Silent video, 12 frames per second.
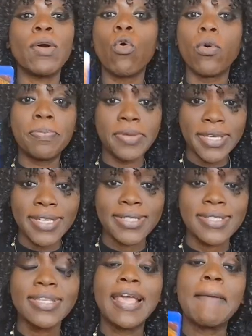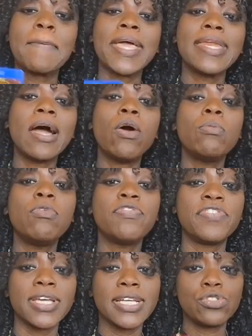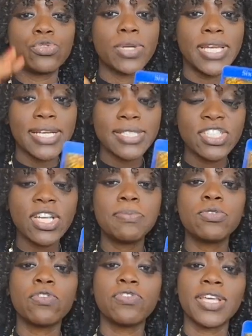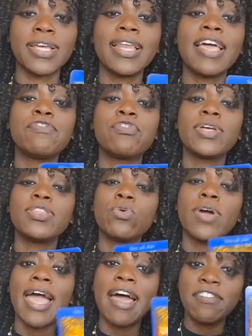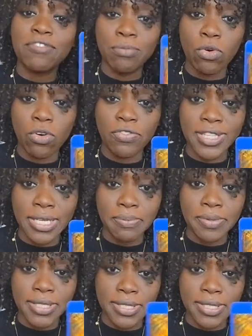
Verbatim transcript: or peace and now moving into a next chapter of their life where they'll have more of that